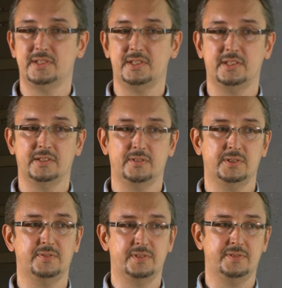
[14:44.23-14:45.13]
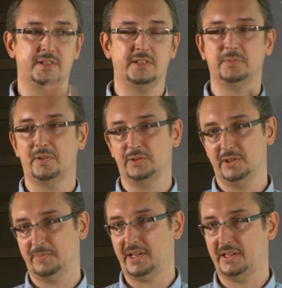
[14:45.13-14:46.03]
Yes, in my
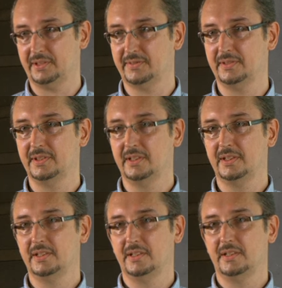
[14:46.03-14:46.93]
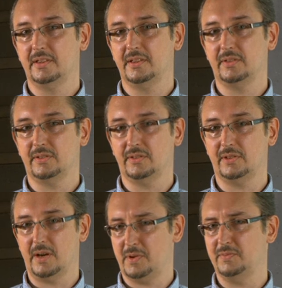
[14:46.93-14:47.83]
opinion, old one.
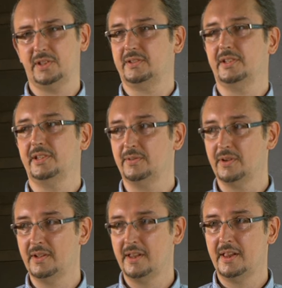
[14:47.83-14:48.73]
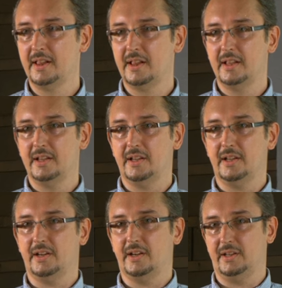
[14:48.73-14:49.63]
And uh,
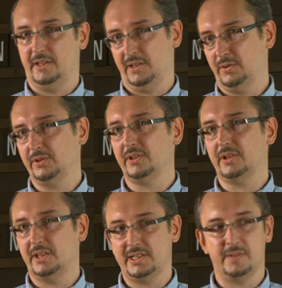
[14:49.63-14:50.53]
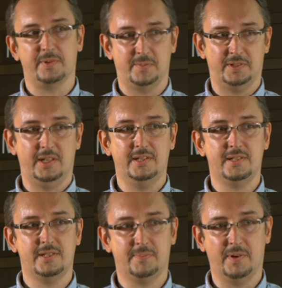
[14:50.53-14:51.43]
if you look at the time, compare
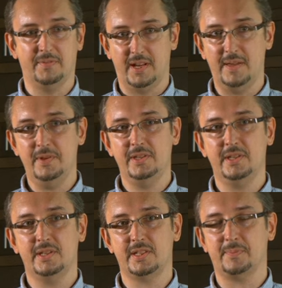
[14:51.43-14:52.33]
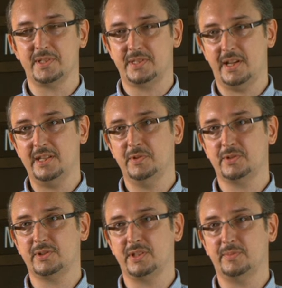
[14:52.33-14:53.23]
with each other, with
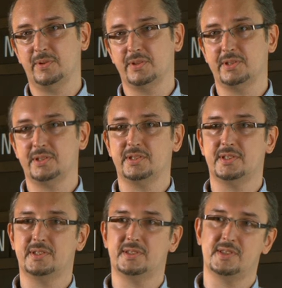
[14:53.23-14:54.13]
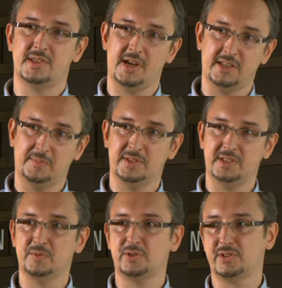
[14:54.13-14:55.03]
prices, with what you know about the art
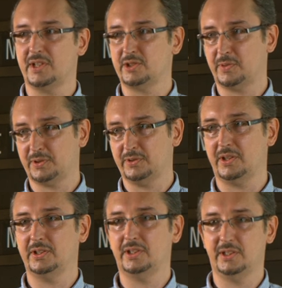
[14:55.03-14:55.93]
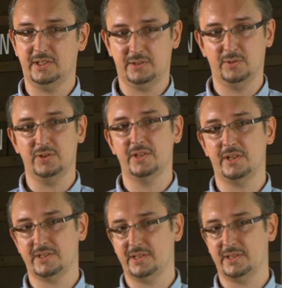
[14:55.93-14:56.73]
markets, they are very interesting. Also,